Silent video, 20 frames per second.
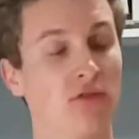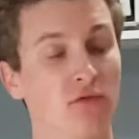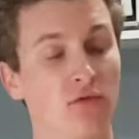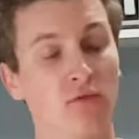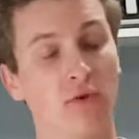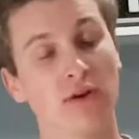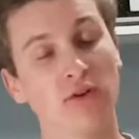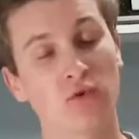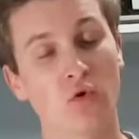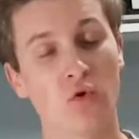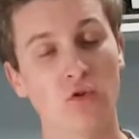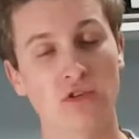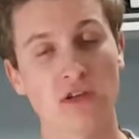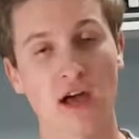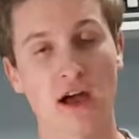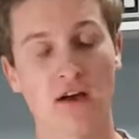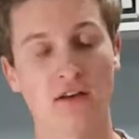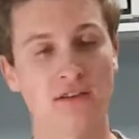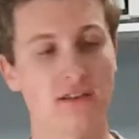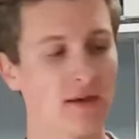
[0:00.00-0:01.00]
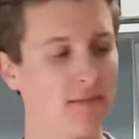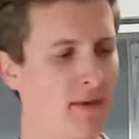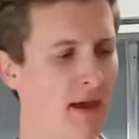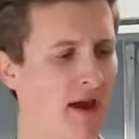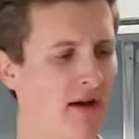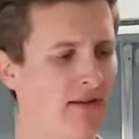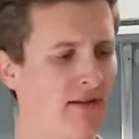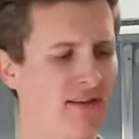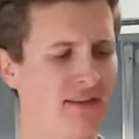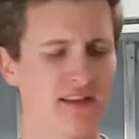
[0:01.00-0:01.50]
1/4 ounce,
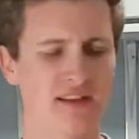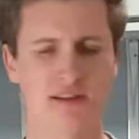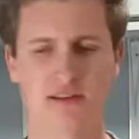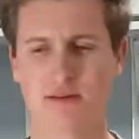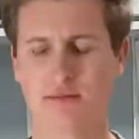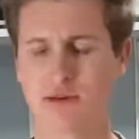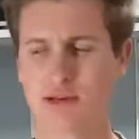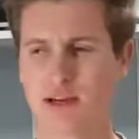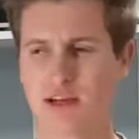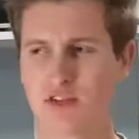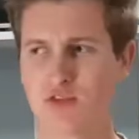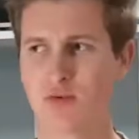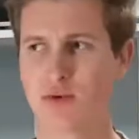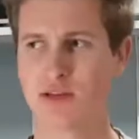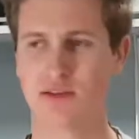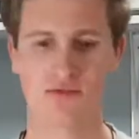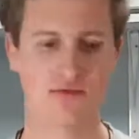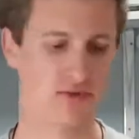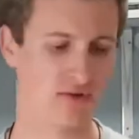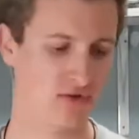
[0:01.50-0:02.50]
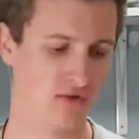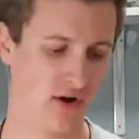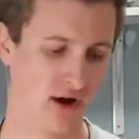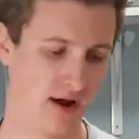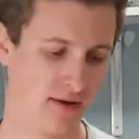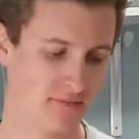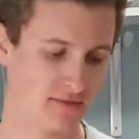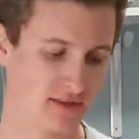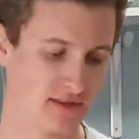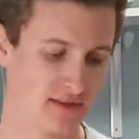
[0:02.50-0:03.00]
apparently that's something like 23
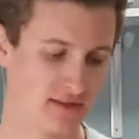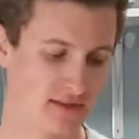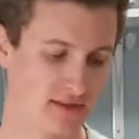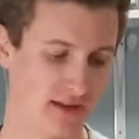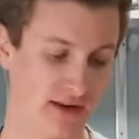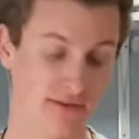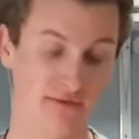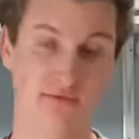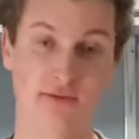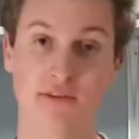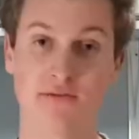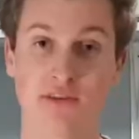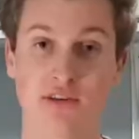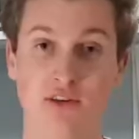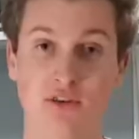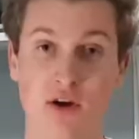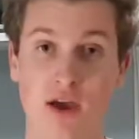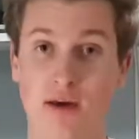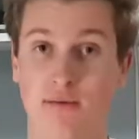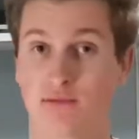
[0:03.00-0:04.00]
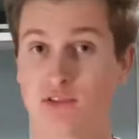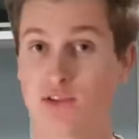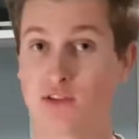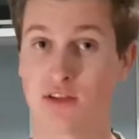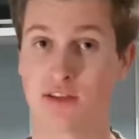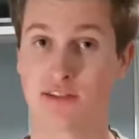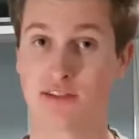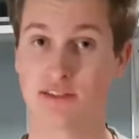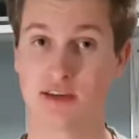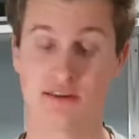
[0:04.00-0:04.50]
grams, this is like 50 grams, so
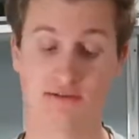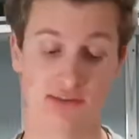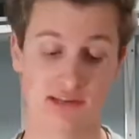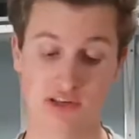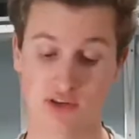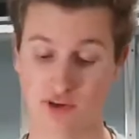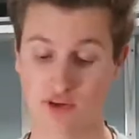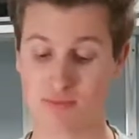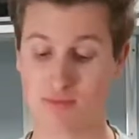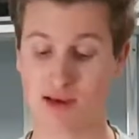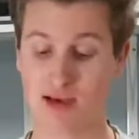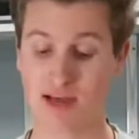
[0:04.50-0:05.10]
that's definitely going to be